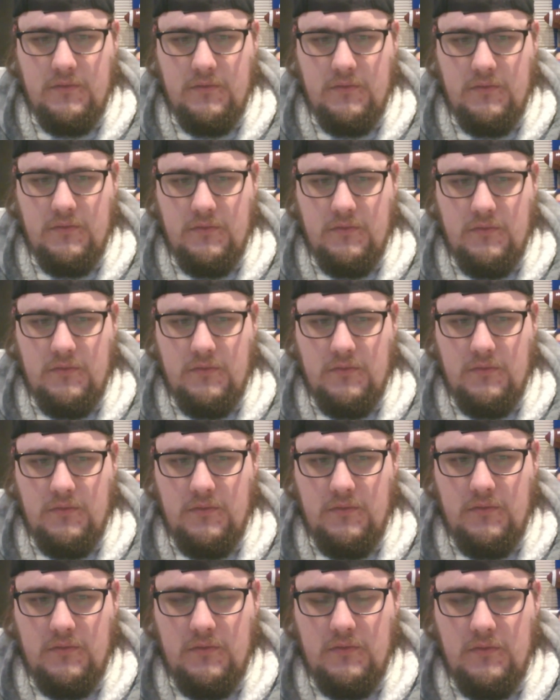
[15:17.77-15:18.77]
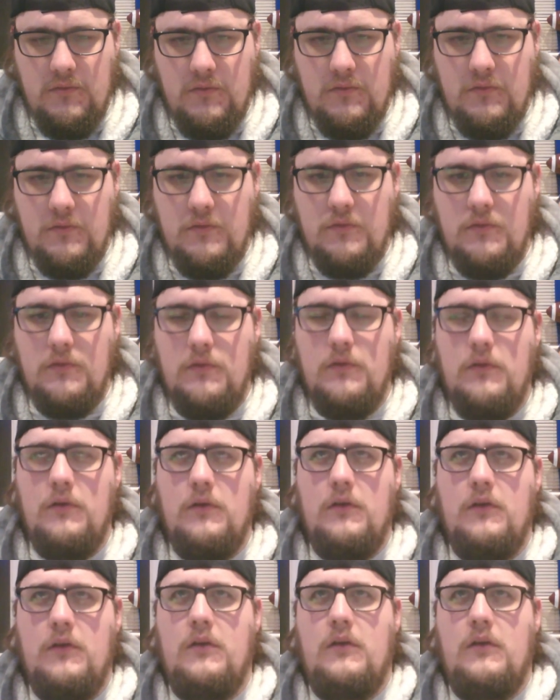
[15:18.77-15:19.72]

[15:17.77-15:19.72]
Nothing is said.